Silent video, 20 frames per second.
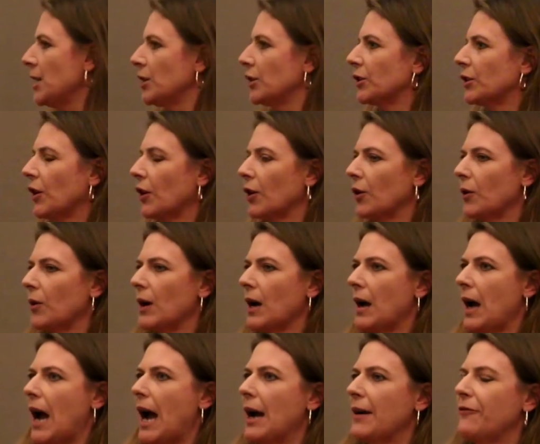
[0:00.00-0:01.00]
So
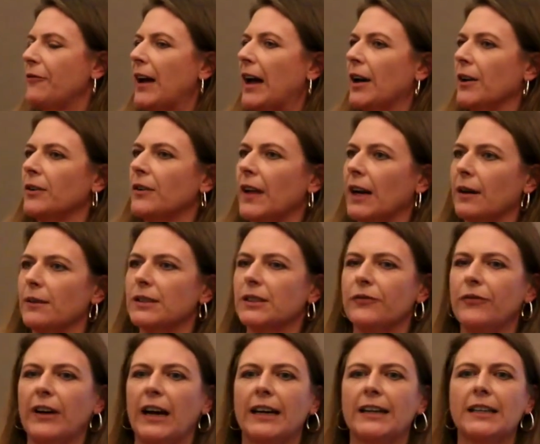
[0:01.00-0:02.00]
I found that I was
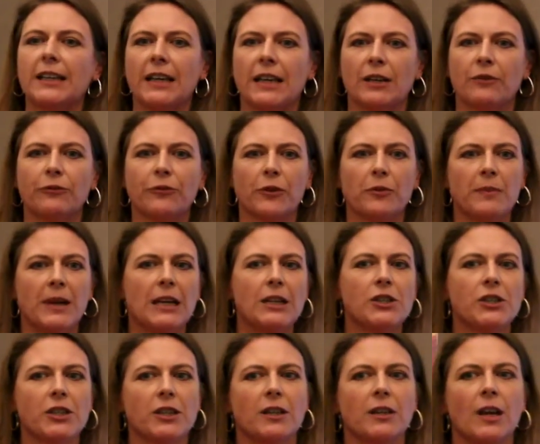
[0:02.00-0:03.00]
finding
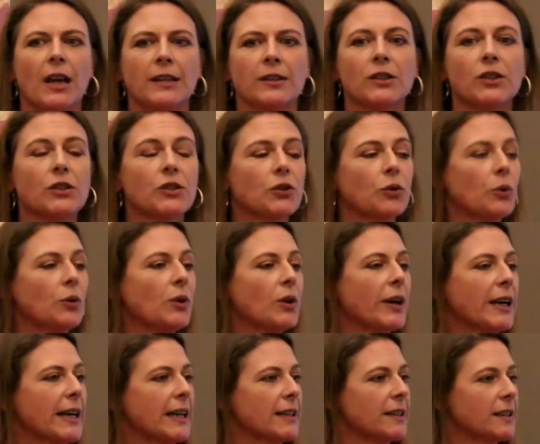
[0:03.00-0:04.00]
information and
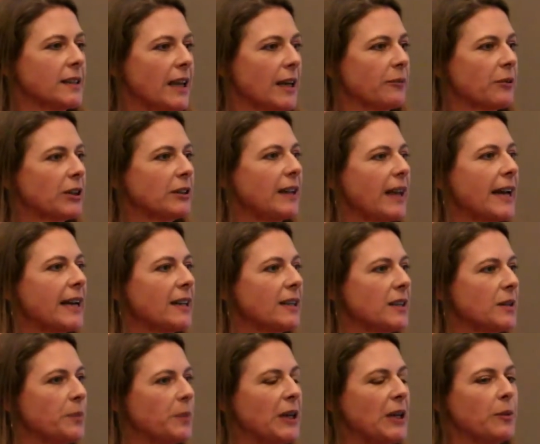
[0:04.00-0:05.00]
stories that related
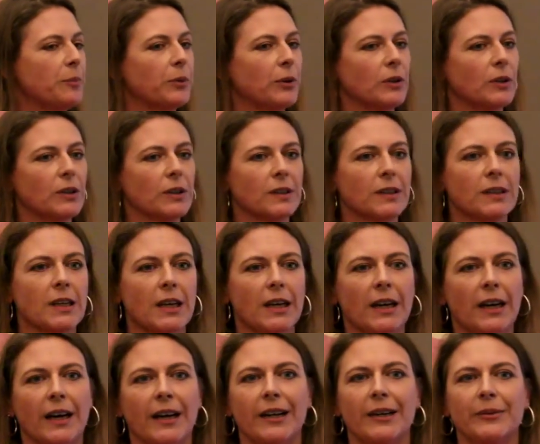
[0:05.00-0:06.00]
to people's
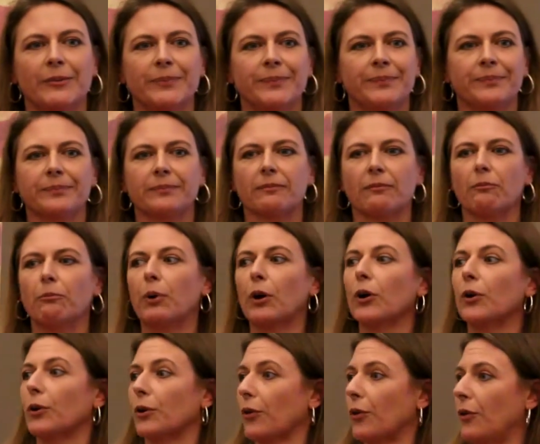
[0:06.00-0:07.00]

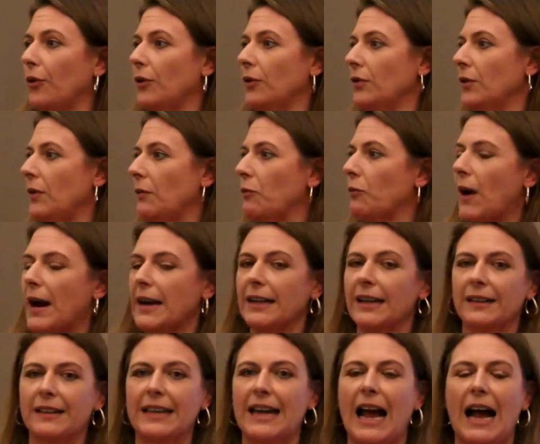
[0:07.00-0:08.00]
birth right
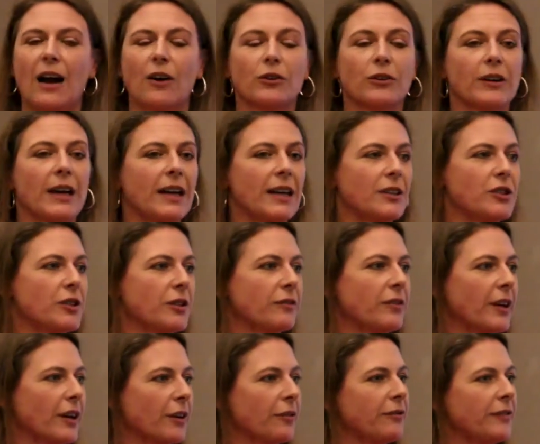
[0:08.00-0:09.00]
at the outer edge of
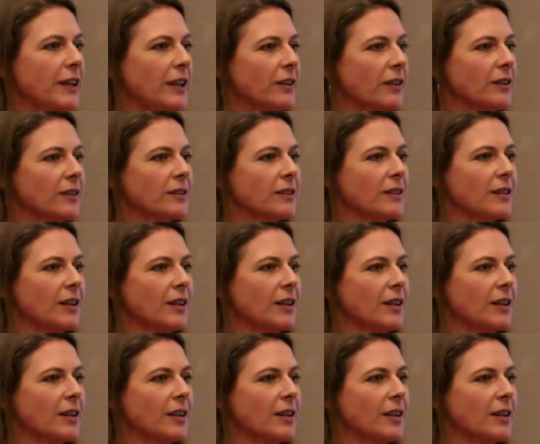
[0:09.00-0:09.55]
their field.